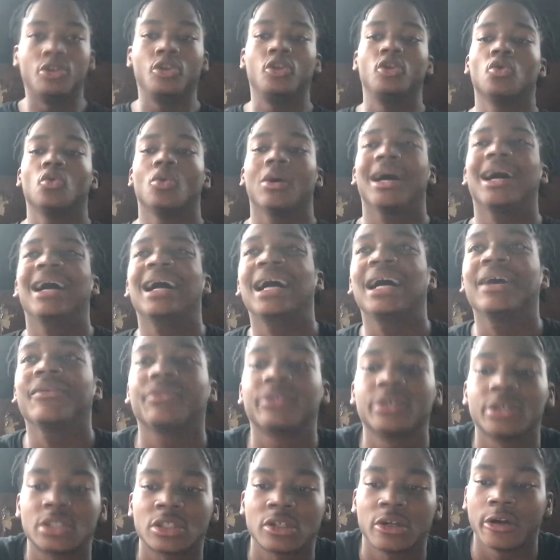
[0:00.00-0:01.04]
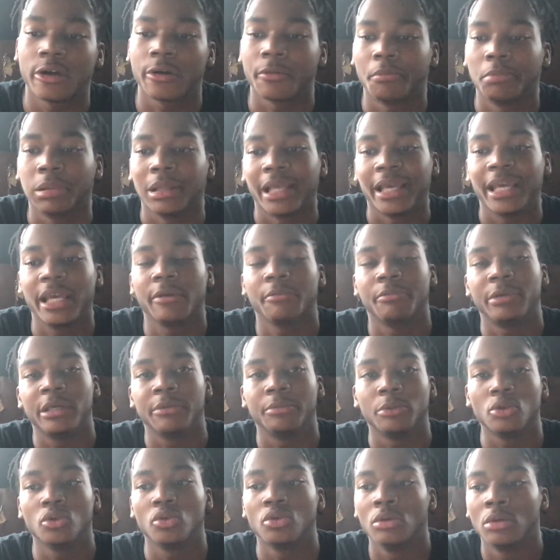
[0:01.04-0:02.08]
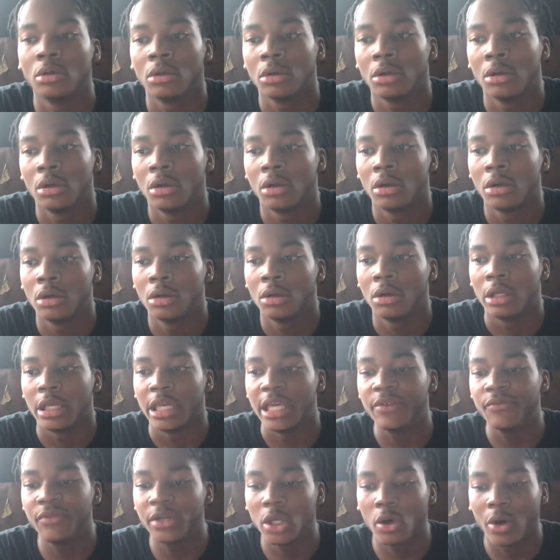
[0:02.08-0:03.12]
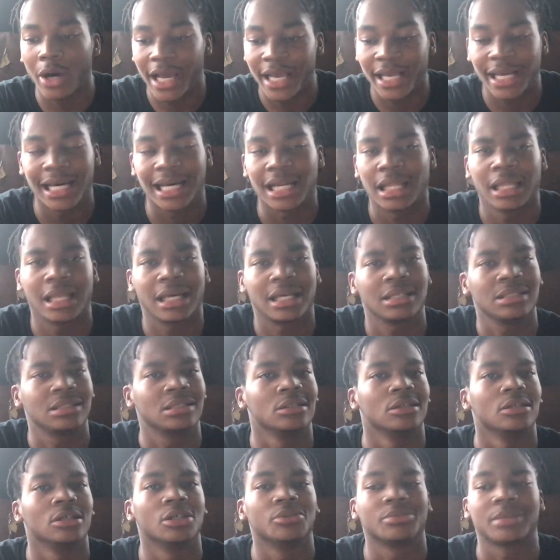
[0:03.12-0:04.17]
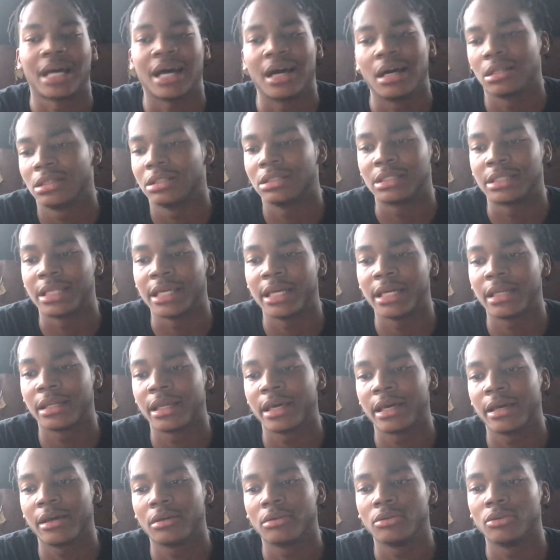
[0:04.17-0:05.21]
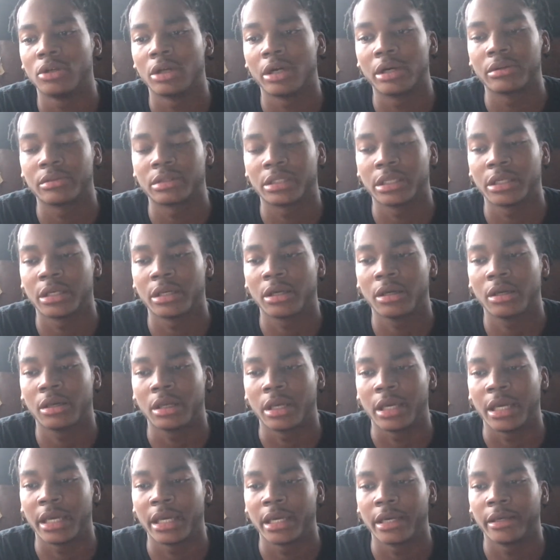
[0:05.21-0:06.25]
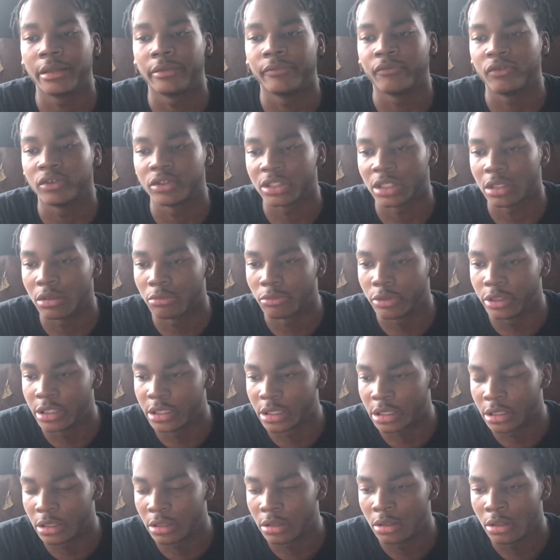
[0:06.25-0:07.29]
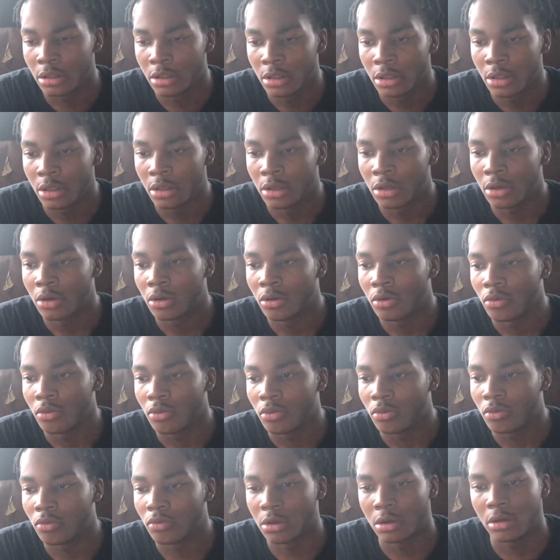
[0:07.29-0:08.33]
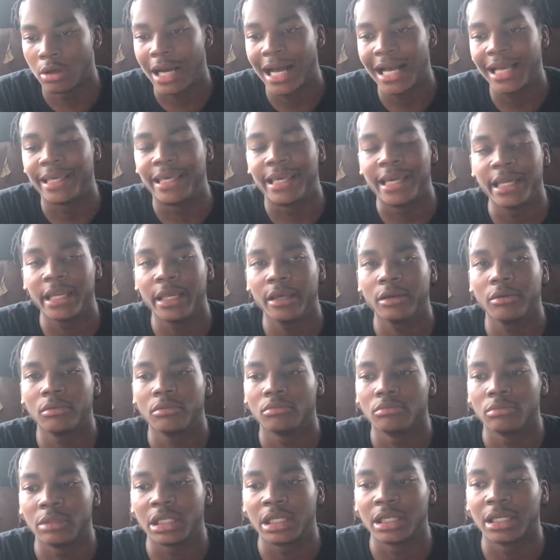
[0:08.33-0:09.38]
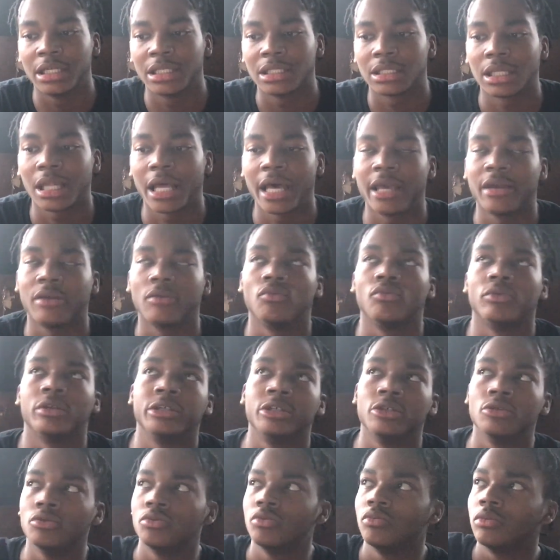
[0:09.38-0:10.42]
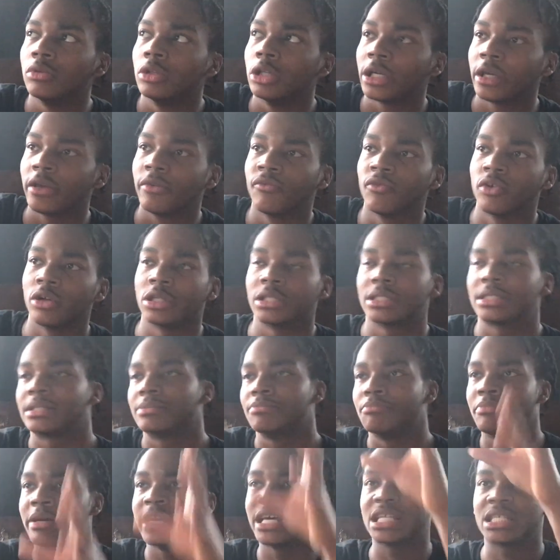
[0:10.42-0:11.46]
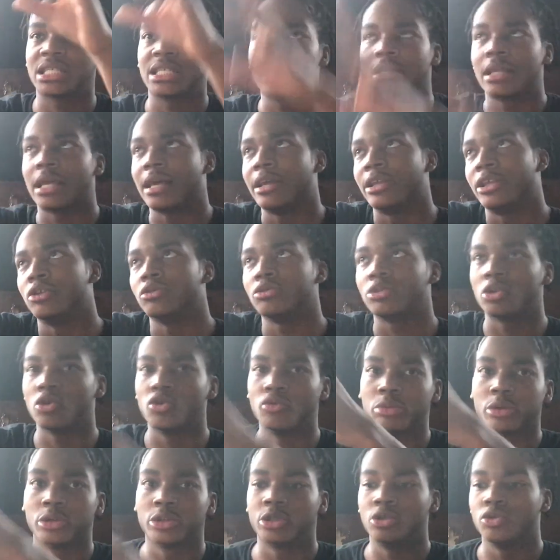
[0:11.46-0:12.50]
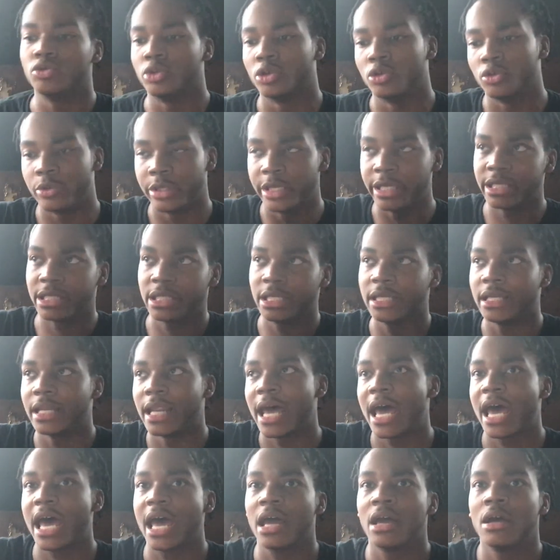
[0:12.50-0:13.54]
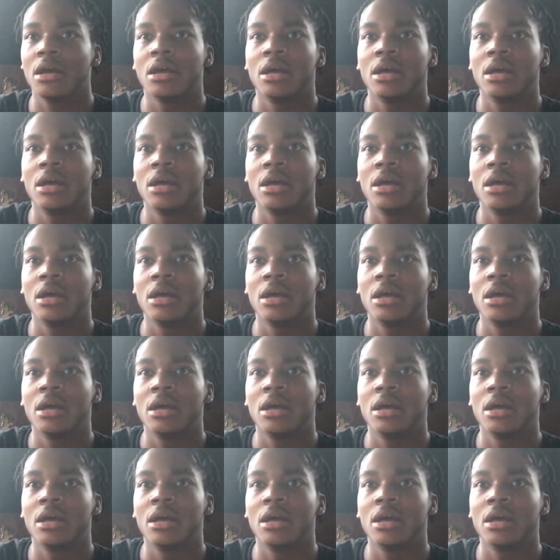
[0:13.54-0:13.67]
do I have to start playing people even though I ain't got a lot of subs, I understand that, you know what I'm saying? And for some reason, well, I get it because like when you looking for the best YouTubers who do this and that,